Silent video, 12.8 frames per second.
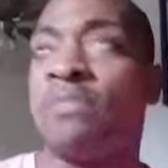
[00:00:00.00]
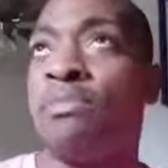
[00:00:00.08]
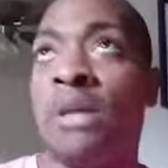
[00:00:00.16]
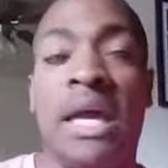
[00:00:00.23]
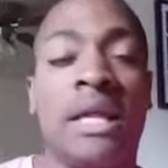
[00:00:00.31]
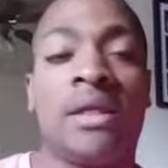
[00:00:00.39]

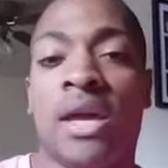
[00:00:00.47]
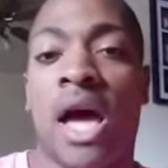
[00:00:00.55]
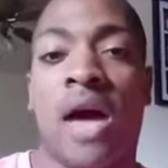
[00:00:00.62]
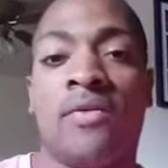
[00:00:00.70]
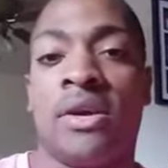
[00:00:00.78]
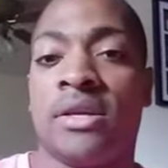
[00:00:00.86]
blatantly
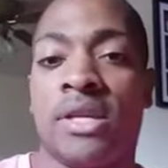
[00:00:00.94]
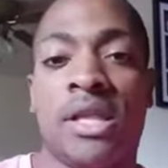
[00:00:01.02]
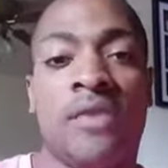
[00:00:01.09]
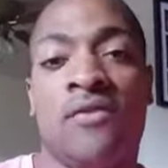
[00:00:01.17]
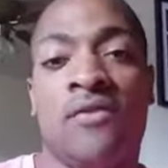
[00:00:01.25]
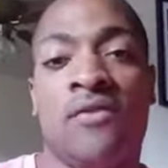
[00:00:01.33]
obvious at
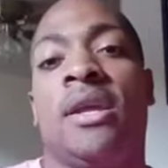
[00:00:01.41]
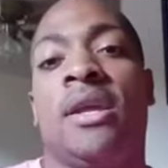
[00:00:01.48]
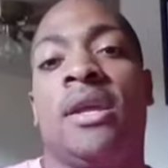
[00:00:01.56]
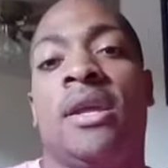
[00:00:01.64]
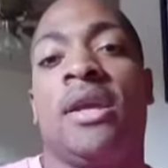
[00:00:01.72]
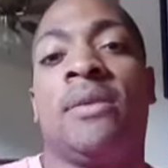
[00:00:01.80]
the very
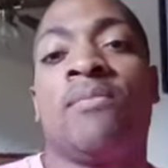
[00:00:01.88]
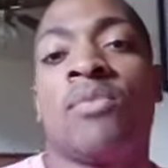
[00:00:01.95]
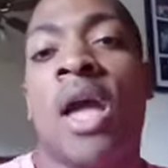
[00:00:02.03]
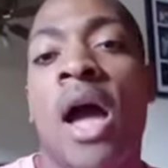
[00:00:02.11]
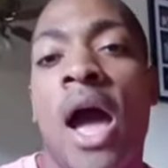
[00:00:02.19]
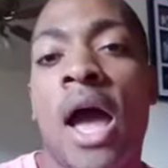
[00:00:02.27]
beginning.
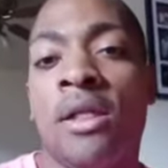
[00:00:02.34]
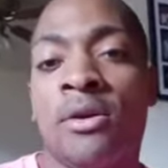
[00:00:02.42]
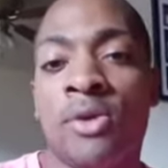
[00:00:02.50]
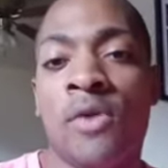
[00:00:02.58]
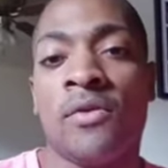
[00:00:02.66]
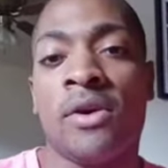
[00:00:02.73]
I
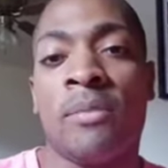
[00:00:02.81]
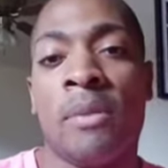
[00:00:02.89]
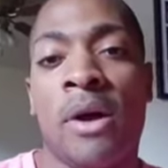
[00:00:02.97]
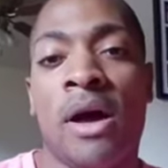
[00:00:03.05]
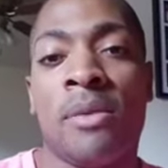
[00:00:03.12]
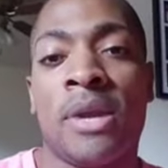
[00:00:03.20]
looked over at my
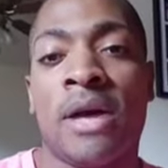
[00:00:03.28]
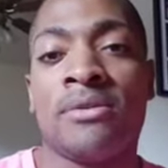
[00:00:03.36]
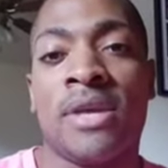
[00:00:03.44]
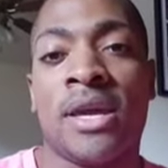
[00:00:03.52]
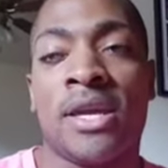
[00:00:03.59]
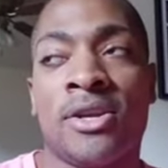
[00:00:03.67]
mom and I
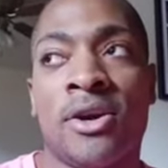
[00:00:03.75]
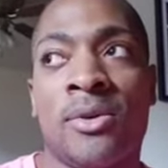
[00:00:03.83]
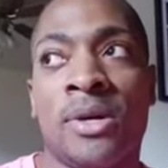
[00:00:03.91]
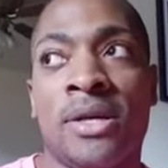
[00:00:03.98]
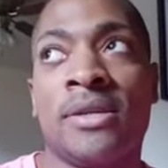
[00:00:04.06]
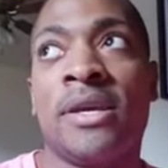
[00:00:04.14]
was like, you know
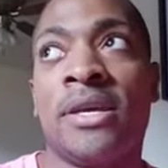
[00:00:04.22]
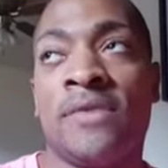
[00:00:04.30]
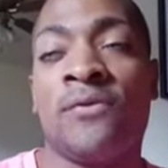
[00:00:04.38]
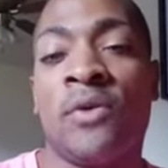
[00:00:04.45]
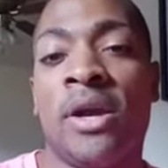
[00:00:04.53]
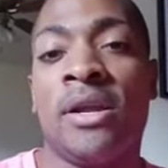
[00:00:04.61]
what,
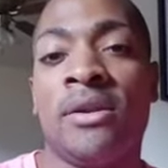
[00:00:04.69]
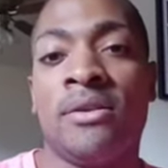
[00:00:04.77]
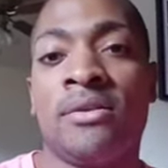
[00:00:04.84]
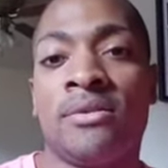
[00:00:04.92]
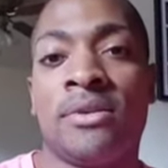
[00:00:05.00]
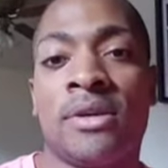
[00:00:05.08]
his friend,
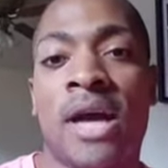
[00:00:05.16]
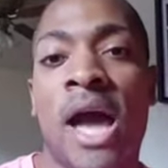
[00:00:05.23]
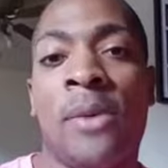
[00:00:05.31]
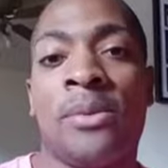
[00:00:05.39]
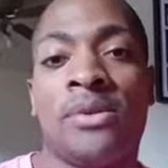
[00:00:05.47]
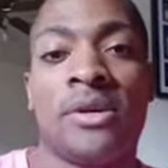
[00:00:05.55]
the
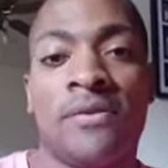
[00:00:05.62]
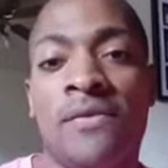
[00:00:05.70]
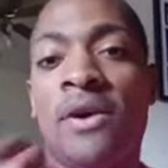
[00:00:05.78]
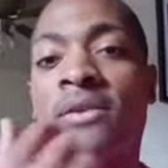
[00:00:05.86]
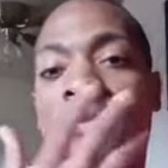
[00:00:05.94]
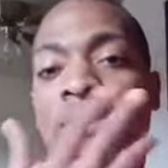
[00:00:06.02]
guy with the
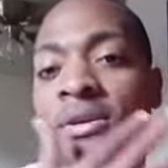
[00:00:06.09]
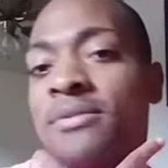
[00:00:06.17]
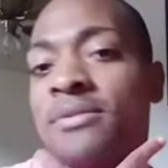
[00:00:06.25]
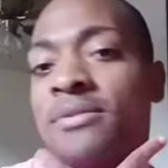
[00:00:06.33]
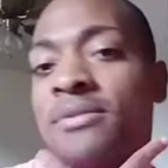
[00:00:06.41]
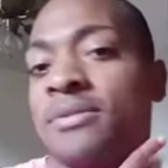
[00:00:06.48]
fucked
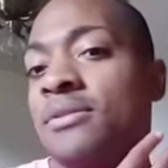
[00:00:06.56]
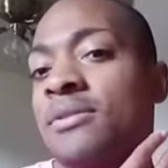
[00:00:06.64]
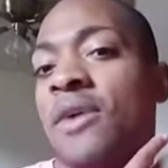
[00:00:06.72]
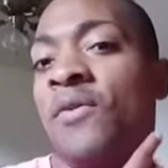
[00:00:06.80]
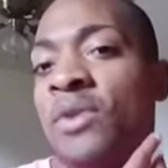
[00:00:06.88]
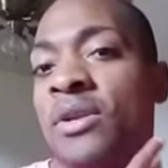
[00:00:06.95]
up
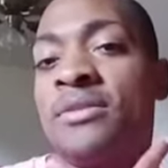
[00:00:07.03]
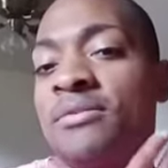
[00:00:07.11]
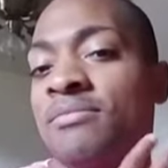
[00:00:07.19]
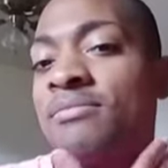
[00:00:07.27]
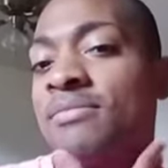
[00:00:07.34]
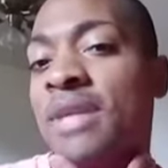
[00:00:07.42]
stuff on his
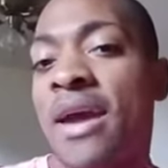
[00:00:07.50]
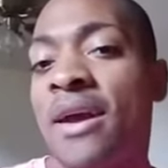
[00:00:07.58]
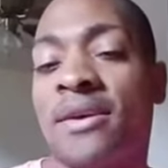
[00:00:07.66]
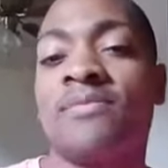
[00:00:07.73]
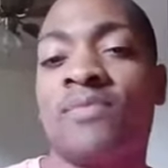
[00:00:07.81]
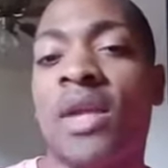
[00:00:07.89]

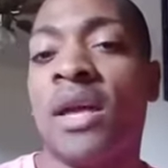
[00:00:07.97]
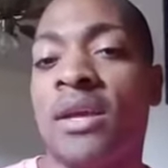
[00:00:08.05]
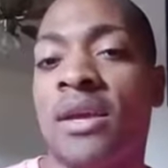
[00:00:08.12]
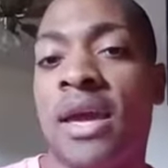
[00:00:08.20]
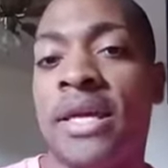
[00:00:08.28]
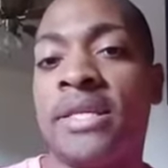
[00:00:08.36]
neck,
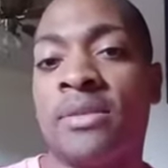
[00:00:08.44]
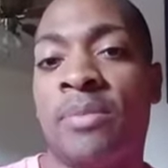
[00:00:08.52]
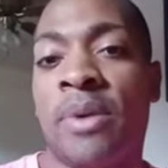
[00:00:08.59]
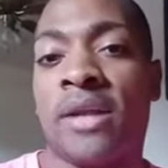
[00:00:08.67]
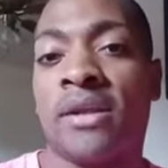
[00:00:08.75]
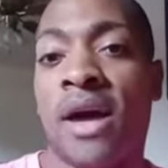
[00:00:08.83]
yeah, he's the
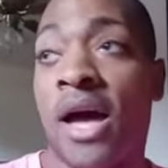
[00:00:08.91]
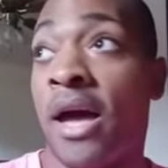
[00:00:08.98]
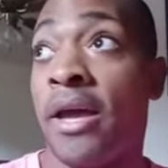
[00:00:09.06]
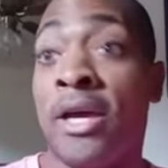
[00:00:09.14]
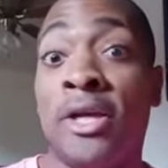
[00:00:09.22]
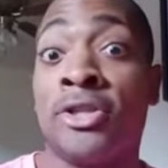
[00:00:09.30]
bad
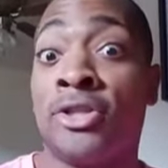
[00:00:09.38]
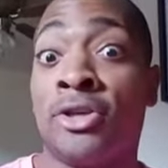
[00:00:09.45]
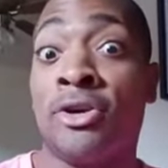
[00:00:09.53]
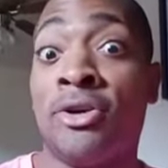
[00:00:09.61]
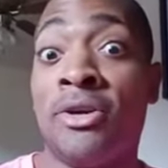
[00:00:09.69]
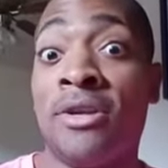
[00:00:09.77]
guy.
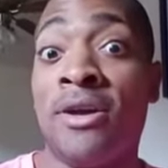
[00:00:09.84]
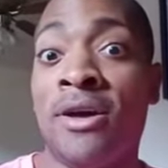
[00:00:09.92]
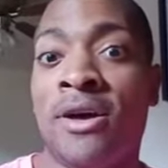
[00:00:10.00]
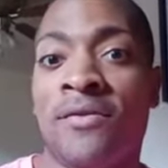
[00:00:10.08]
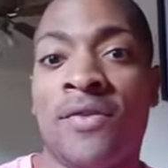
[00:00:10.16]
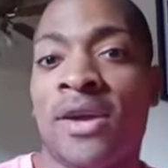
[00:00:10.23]
Sure
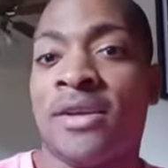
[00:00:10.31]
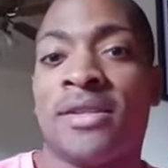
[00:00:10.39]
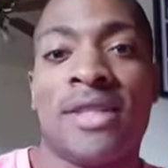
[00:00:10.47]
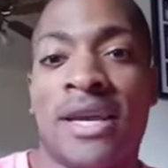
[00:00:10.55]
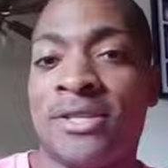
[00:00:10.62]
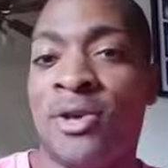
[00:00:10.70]
enough,
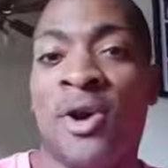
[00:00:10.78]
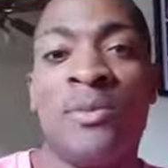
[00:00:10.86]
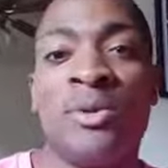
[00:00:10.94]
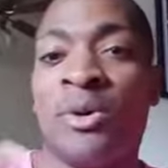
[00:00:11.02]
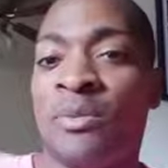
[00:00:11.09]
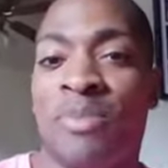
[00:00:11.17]
they show him
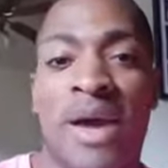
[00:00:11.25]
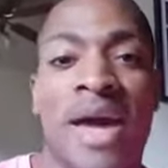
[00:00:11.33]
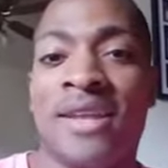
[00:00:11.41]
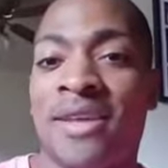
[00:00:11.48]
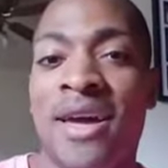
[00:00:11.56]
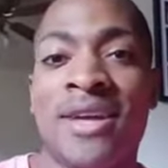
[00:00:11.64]
doing
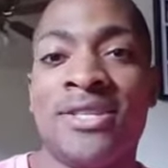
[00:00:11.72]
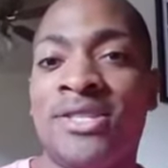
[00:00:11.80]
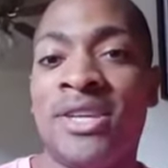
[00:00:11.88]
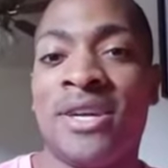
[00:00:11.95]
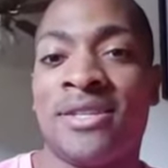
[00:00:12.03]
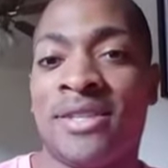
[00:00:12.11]
bad guy
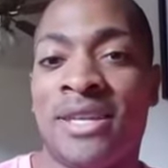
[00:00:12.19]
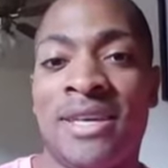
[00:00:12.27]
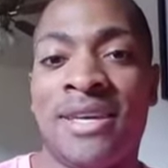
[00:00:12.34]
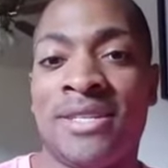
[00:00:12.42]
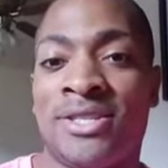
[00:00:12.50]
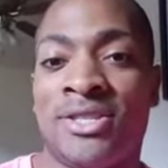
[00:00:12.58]
shit. They didn't
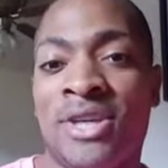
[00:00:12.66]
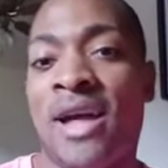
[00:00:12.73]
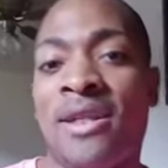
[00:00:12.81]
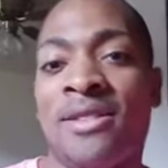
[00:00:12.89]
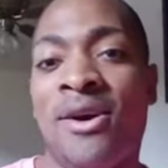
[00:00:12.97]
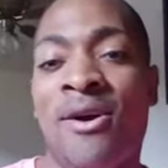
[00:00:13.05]
get
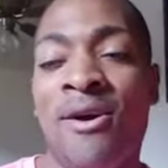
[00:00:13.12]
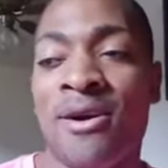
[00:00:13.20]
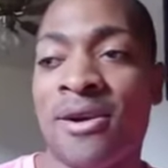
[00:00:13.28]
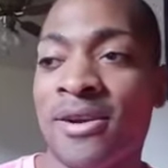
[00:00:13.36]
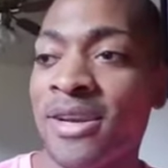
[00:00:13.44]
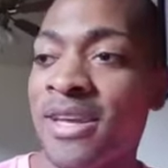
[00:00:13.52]
shot in the
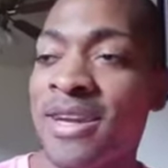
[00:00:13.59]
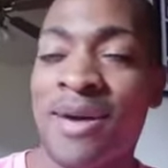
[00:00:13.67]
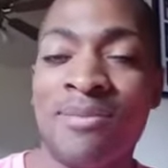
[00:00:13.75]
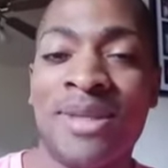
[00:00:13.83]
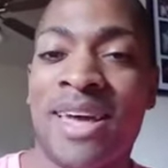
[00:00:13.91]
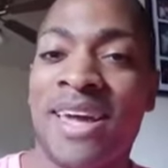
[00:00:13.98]
heart, and
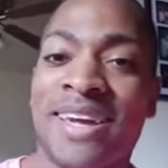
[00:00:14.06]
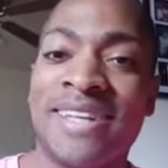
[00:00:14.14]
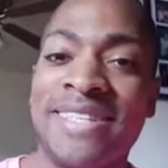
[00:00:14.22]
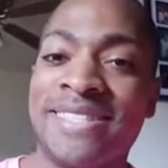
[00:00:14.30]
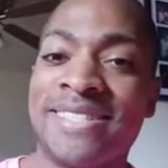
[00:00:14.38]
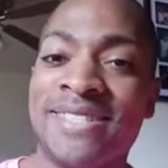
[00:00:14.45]
I'm like,
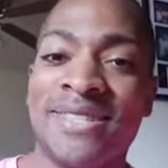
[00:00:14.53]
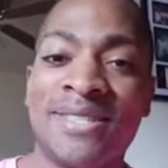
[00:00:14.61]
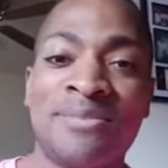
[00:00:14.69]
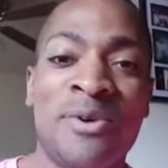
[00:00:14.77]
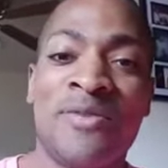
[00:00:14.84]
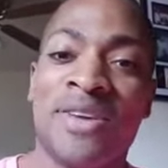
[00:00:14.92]
this
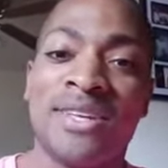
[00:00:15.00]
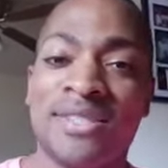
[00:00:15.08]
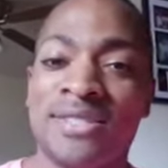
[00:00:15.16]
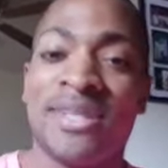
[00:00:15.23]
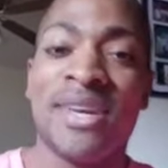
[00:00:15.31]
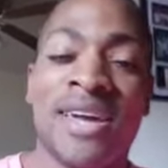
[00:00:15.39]
movie is,